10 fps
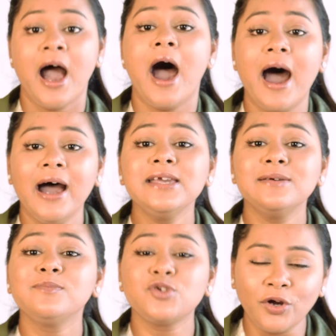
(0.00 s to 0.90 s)
I
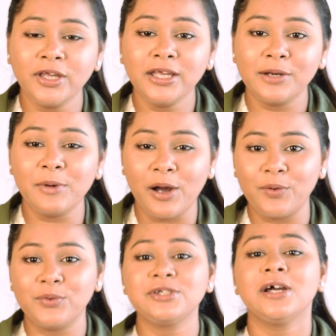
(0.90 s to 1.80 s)
am talking
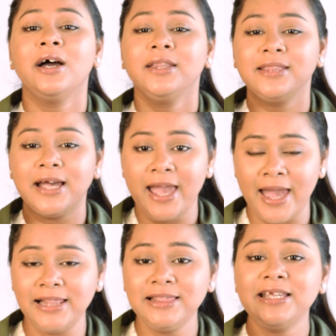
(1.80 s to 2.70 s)
about the
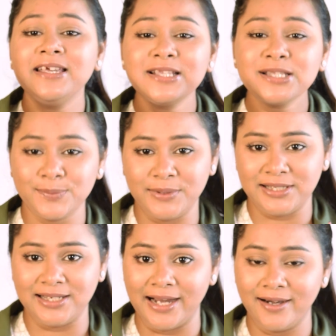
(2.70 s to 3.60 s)
healthy
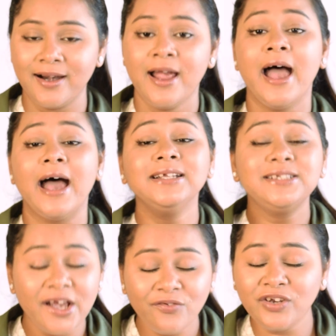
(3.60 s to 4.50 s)
sweetener, and
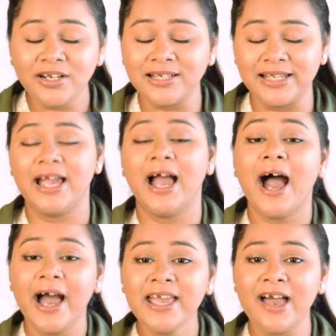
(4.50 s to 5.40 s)
definitely
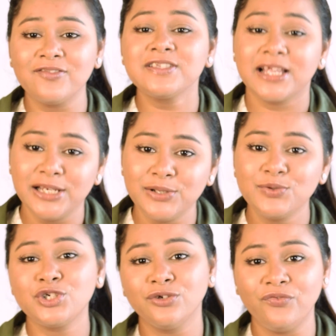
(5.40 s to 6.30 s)
I have a
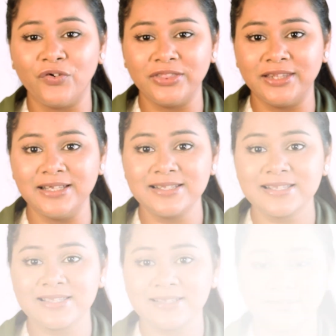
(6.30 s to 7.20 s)
solution for this.
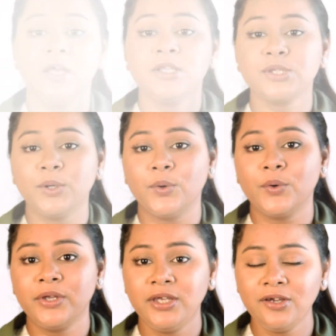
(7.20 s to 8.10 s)

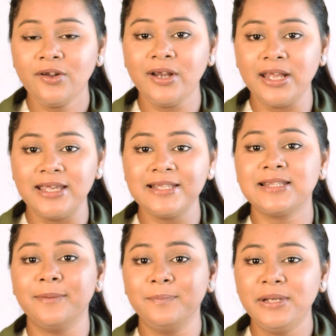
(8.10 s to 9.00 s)
So here is
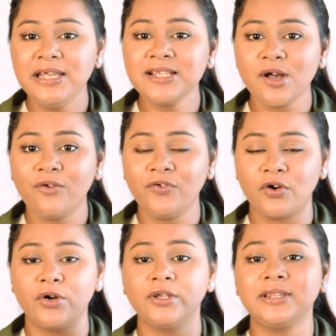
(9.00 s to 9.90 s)
the Bliss of
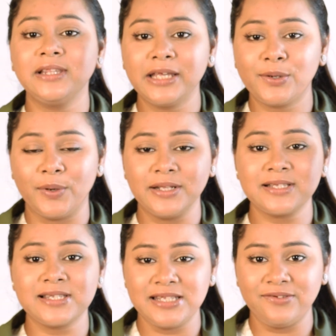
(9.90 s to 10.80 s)
Earth liquid
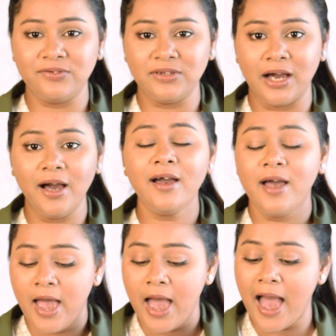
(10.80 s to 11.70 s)
stevia,
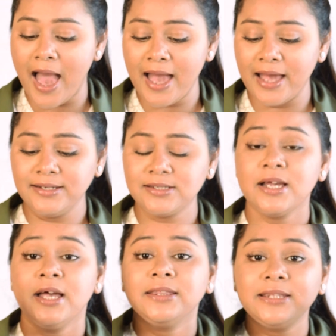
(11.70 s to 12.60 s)
and
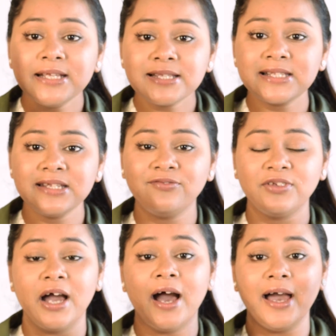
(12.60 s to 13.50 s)
this
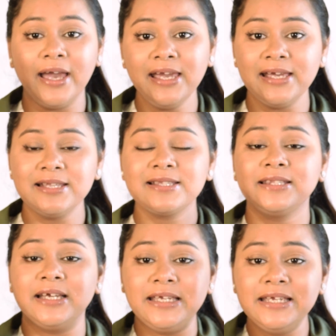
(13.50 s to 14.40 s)
stevia is
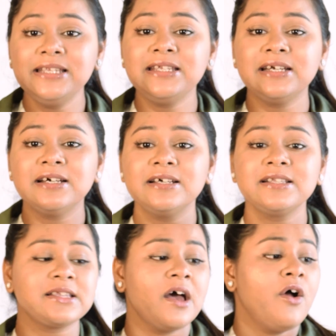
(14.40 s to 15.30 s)
the
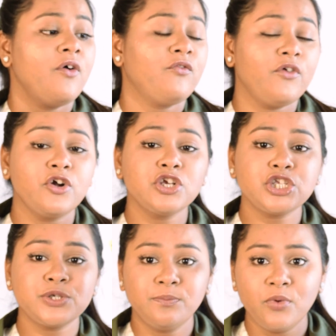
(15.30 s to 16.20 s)
India's
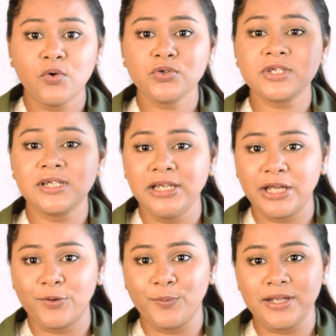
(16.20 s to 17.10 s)
first most
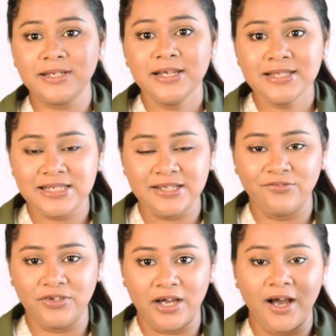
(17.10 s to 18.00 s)
liquid
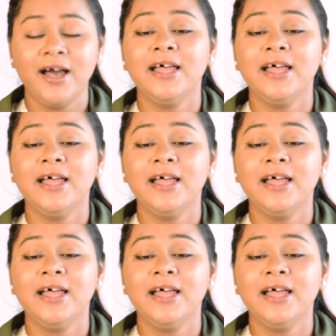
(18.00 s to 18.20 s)
stevia.